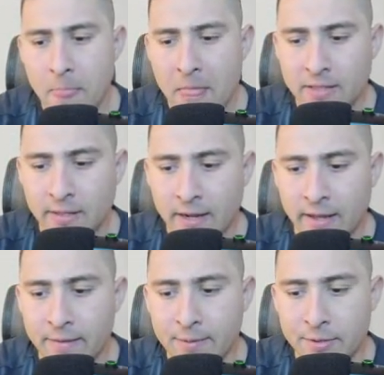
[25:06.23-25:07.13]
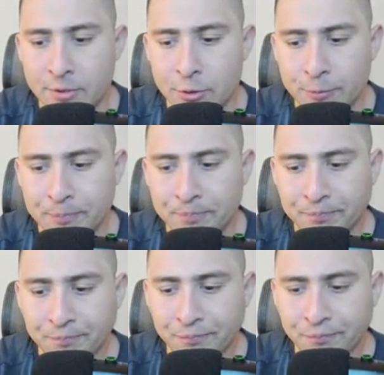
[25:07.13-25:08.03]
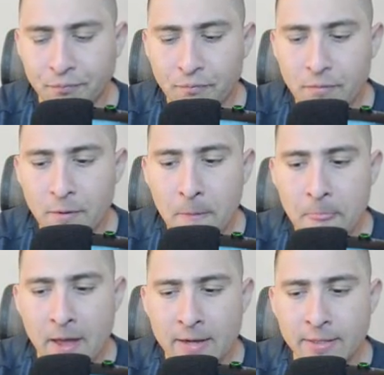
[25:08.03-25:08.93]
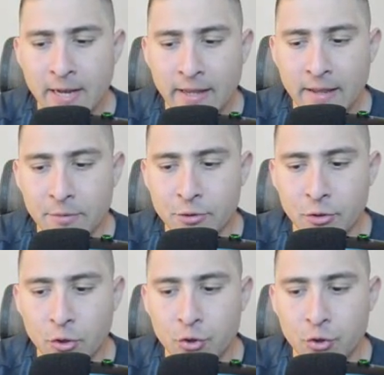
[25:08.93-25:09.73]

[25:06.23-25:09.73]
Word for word: That's gonna give us that is gonna give us